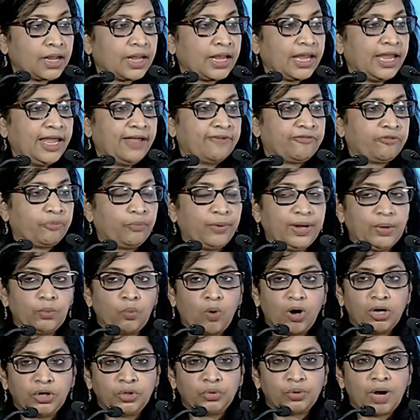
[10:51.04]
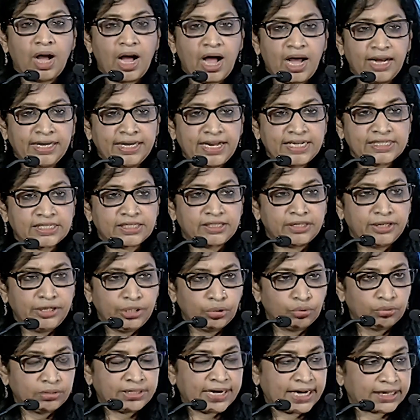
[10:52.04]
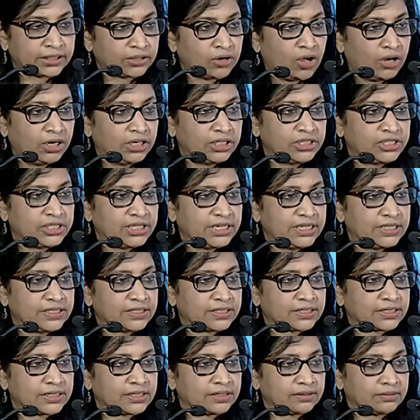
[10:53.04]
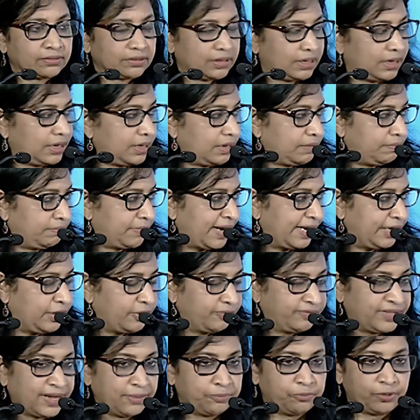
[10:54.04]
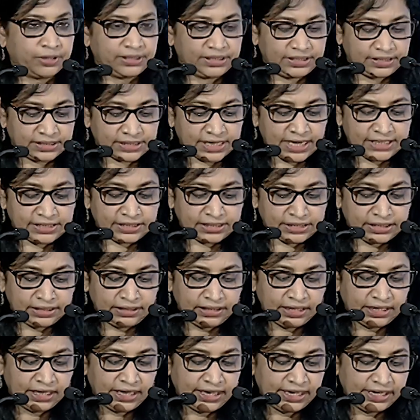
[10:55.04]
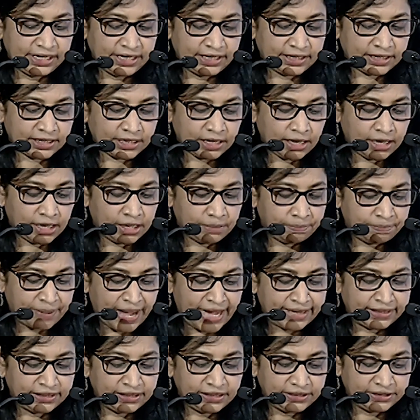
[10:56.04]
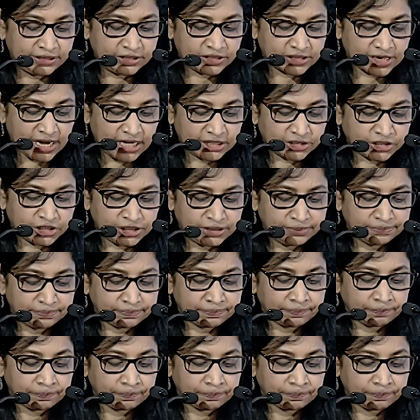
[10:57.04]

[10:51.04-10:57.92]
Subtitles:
If we want to harness the new technologies, many of them were discussed in the earlier panel discussion,